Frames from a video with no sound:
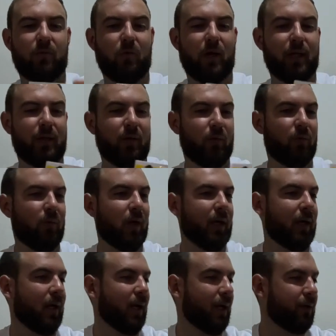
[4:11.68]
one
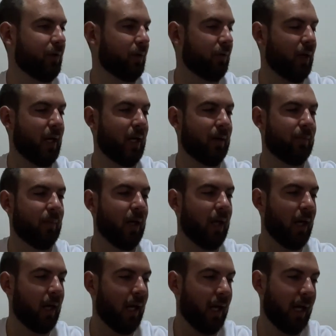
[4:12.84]
100 gram,
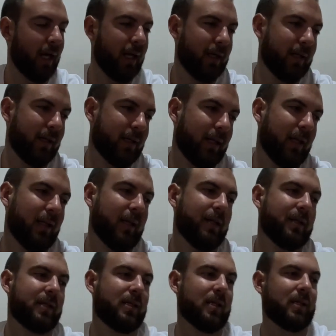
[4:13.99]
and this
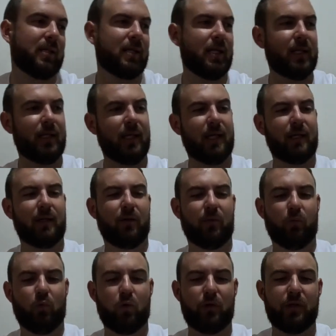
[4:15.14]
sinking
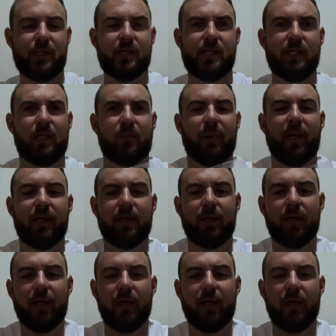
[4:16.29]
wooden stick bait.